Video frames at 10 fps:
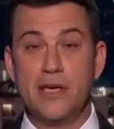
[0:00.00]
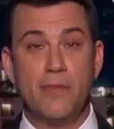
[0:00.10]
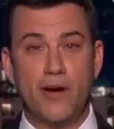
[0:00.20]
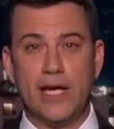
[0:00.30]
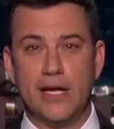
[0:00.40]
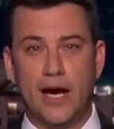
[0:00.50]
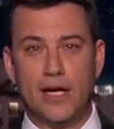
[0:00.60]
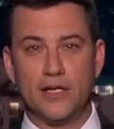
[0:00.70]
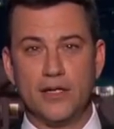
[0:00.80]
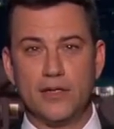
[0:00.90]
The American
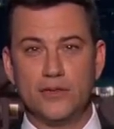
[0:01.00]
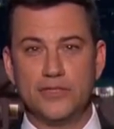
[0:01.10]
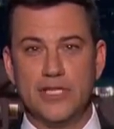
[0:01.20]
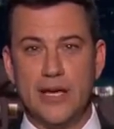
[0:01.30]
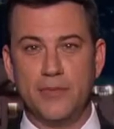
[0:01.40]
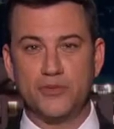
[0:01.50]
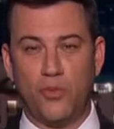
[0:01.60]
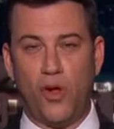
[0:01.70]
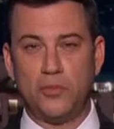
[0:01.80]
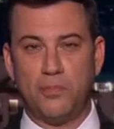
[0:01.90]
hunter, whose name is
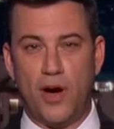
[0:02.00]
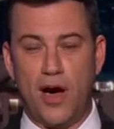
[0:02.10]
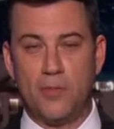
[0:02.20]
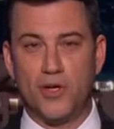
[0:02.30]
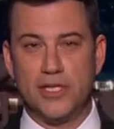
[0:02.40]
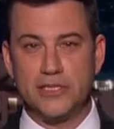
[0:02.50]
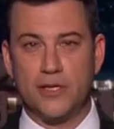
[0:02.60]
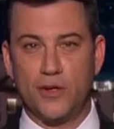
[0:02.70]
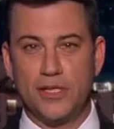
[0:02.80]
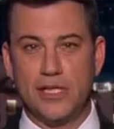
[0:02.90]
Walt Palmer, is
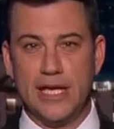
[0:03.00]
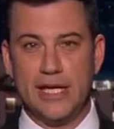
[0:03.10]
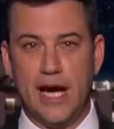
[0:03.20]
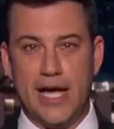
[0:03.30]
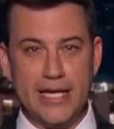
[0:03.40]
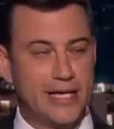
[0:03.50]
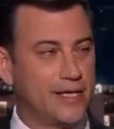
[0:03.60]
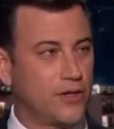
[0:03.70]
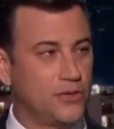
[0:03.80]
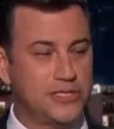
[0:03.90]
currently in hiding. He
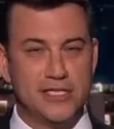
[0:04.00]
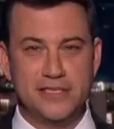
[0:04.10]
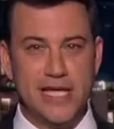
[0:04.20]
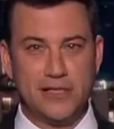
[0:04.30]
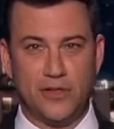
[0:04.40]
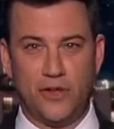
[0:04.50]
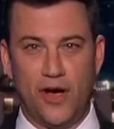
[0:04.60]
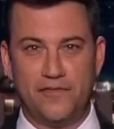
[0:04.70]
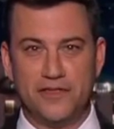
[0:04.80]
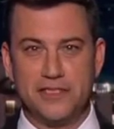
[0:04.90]
closed his dental
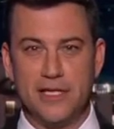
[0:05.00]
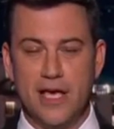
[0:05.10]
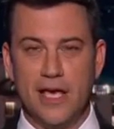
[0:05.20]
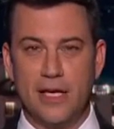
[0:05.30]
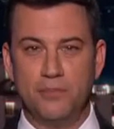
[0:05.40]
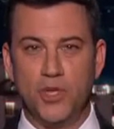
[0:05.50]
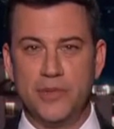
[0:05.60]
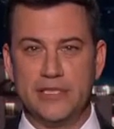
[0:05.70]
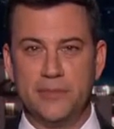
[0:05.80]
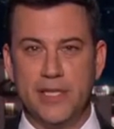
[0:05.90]
office in
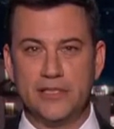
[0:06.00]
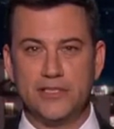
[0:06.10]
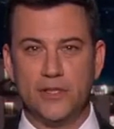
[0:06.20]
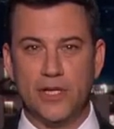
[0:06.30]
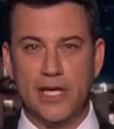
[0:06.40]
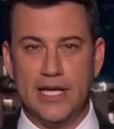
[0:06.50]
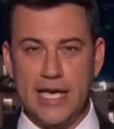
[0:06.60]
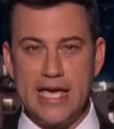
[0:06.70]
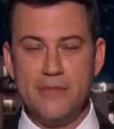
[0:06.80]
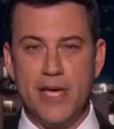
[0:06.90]
Bloomington, Minnesota, and he
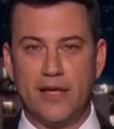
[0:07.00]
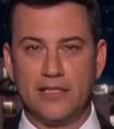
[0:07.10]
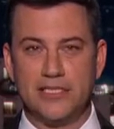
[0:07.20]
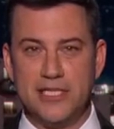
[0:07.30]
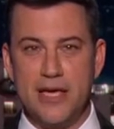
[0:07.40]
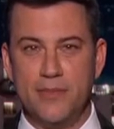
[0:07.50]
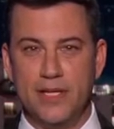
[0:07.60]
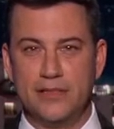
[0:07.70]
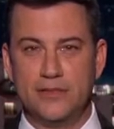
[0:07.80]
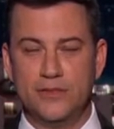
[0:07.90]
emailed a
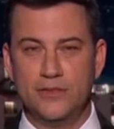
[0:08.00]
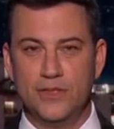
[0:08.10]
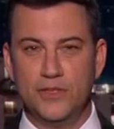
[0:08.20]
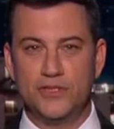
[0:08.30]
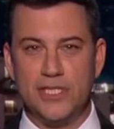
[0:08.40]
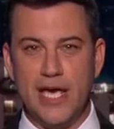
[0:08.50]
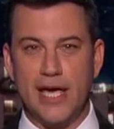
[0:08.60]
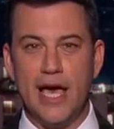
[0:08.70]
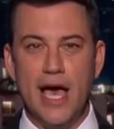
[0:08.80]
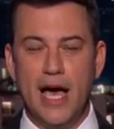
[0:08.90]
statement to the news
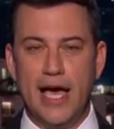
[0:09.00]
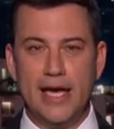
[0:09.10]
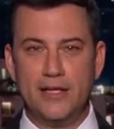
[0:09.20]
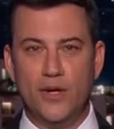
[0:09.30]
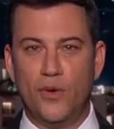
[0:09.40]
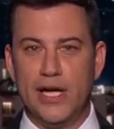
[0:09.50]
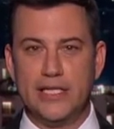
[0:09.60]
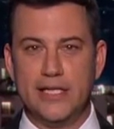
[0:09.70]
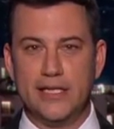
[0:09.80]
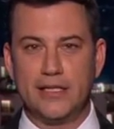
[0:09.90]
saying, I had no
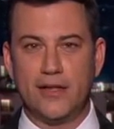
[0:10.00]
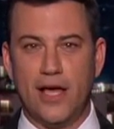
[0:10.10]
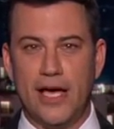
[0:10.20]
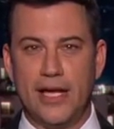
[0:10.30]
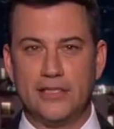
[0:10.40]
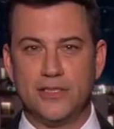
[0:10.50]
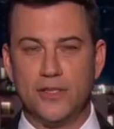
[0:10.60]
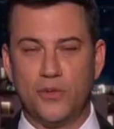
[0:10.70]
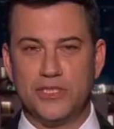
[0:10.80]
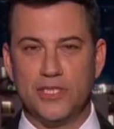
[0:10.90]
idea that the lion I
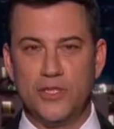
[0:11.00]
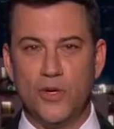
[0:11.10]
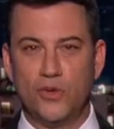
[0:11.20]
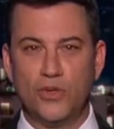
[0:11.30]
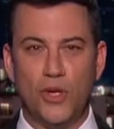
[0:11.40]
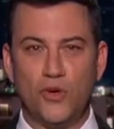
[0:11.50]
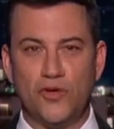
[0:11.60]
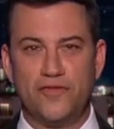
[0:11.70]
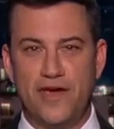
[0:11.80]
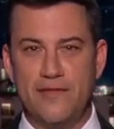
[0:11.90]
took was a known
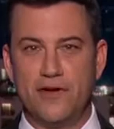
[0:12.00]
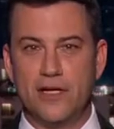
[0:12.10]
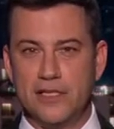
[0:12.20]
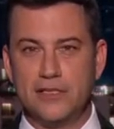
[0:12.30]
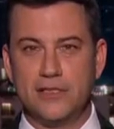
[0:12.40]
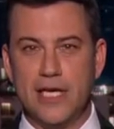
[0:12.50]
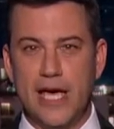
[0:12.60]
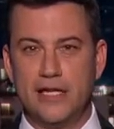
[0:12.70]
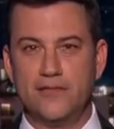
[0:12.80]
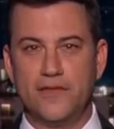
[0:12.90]
local favorite until the
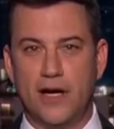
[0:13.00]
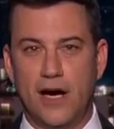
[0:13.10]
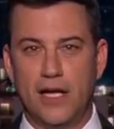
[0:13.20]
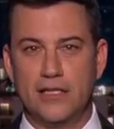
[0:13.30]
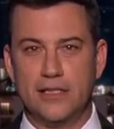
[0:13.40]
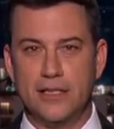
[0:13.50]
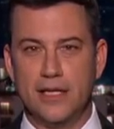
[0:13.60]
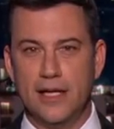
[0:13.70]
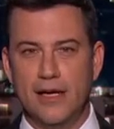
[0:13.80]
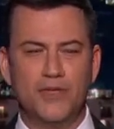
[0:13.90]
end of the hunt.
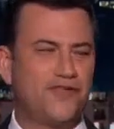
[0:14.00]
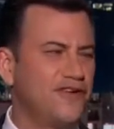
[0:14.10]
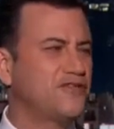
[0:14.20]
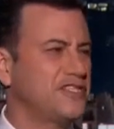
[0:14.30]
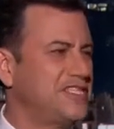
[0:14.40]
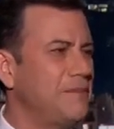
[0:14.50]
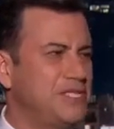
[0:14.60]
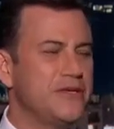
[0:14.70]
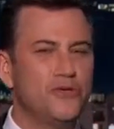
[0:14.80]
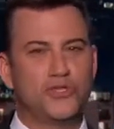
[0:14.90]
Which, first of all, stop
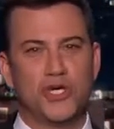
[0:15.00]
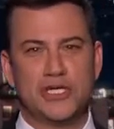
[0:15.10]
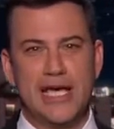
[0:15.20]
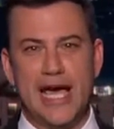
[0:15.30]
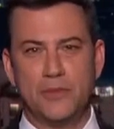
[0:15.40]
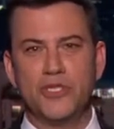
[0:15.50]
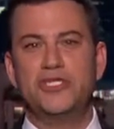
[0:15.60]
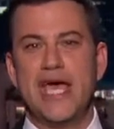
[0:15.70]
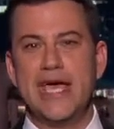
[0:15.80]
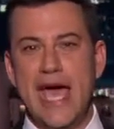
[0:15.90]
saying you took the animal. You
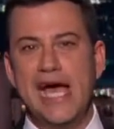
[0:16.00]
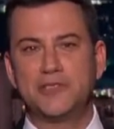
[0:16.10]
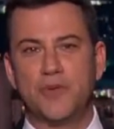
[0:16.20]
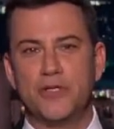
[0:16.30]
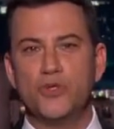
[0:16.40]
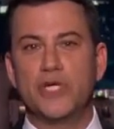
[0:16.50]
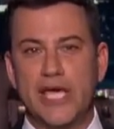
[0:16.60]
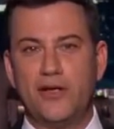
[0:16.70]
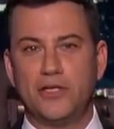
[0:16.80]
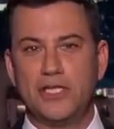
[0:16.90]
take aspirin. You
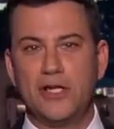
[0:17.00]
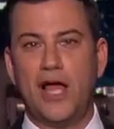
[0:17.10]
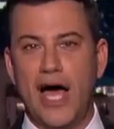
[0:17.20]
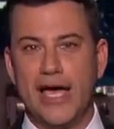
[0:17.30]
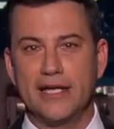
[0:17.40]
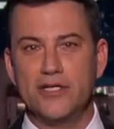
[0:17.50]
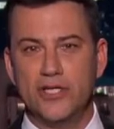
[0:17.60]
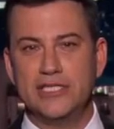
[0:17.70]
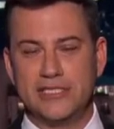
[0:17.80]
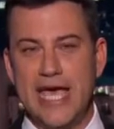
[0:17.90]
killed the lion. You
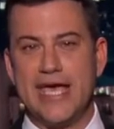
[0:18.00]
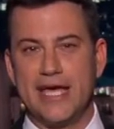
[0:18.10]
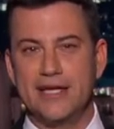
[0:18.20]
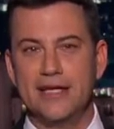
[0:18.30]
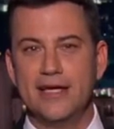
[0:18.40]
didn't take it.